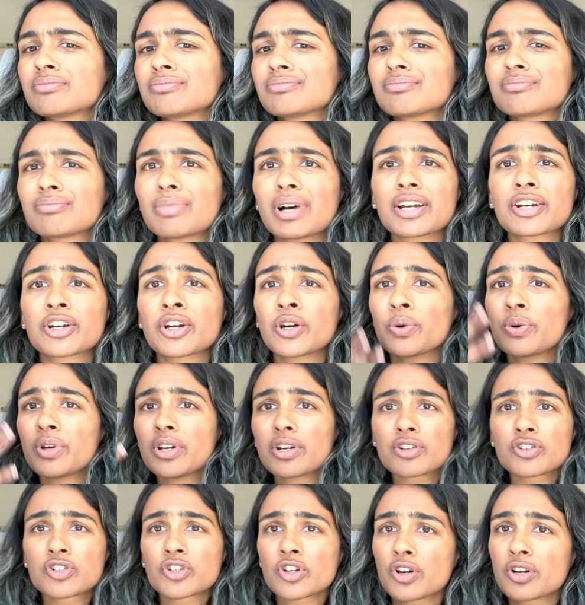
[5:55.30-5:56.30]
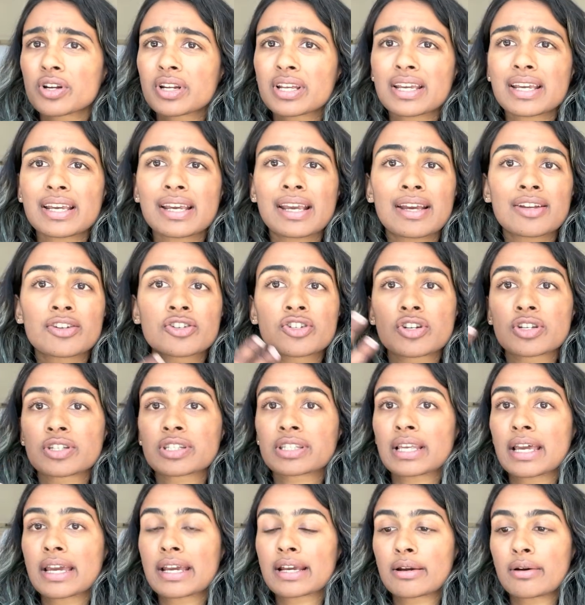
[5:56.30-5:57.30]
my career journey and just
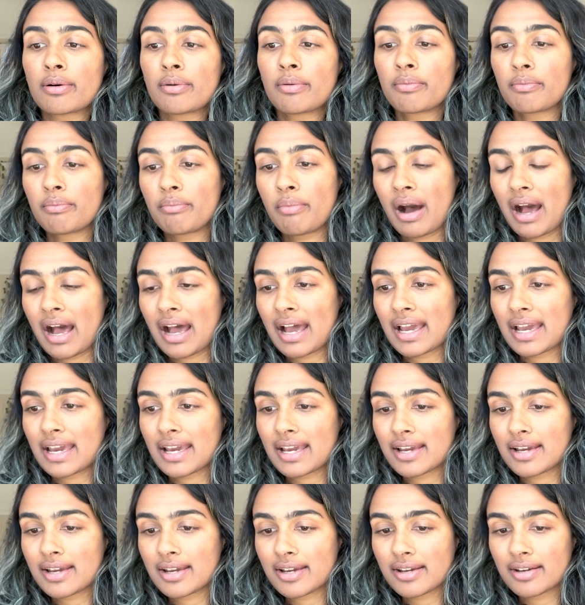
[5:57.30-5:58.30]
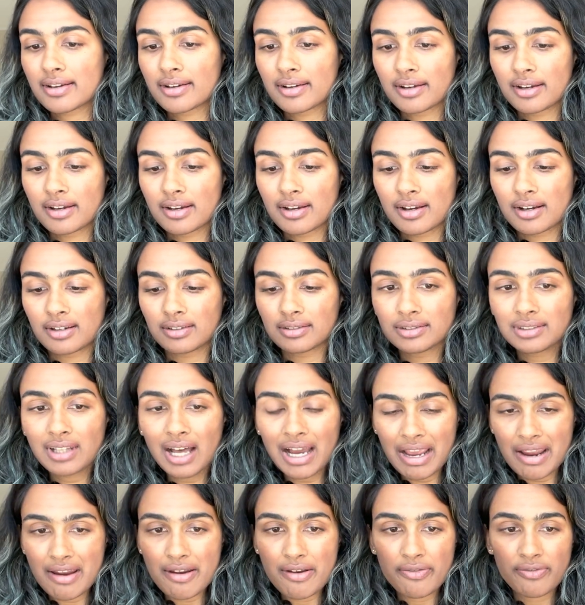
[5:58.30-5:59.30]
like my
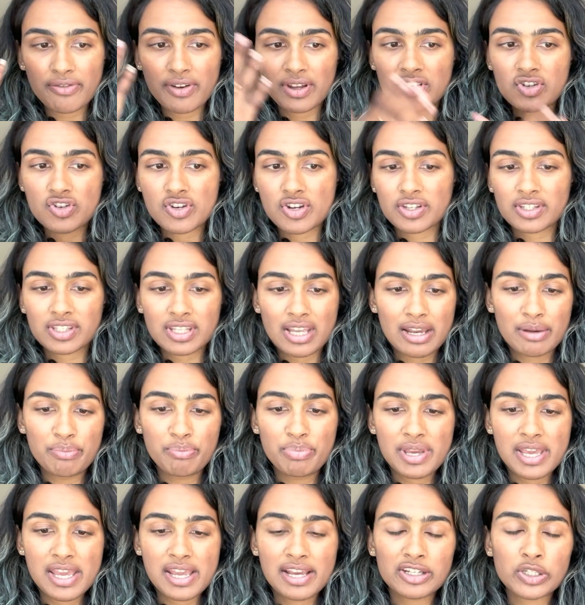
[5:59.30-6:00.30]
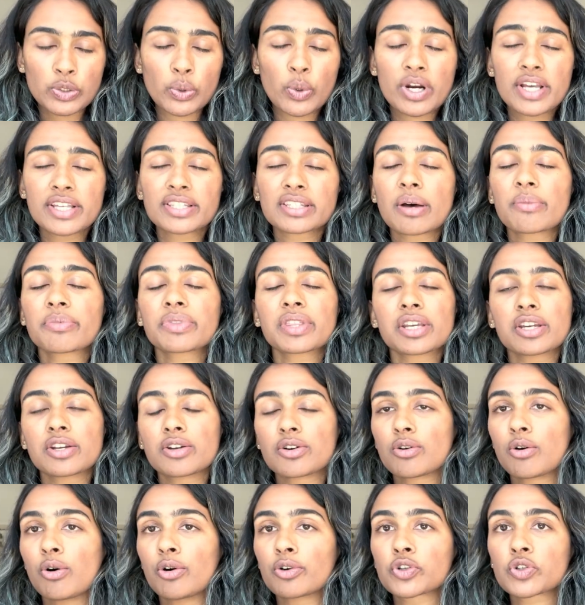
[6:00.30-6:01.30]
life and just like being a
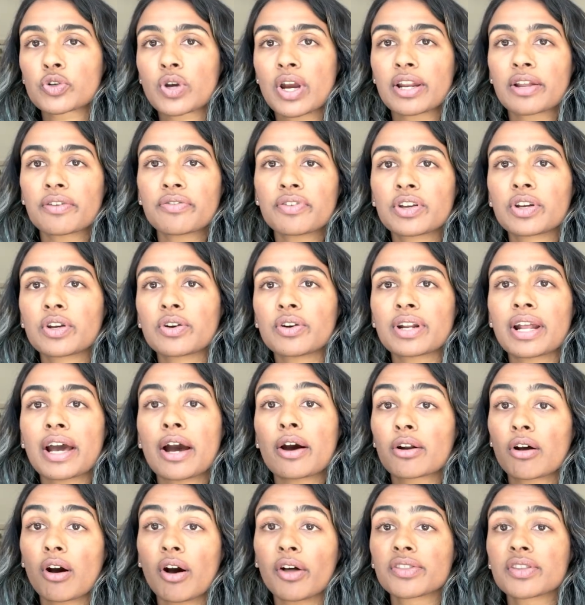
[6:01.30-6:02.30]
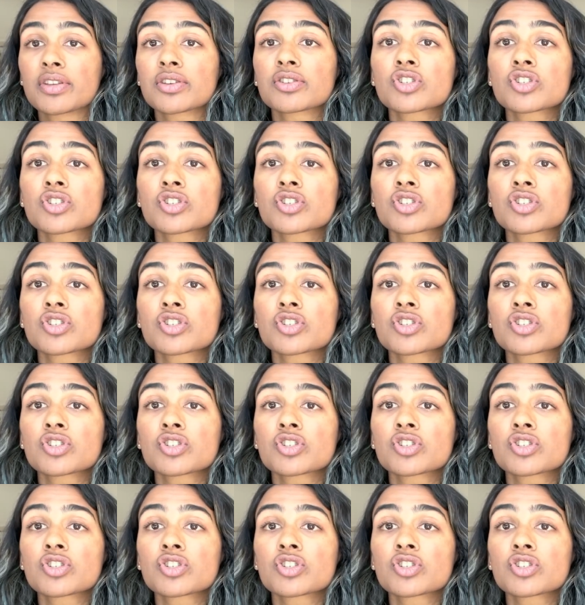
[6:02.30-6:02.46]
20-something-year-old trying to figure it out on this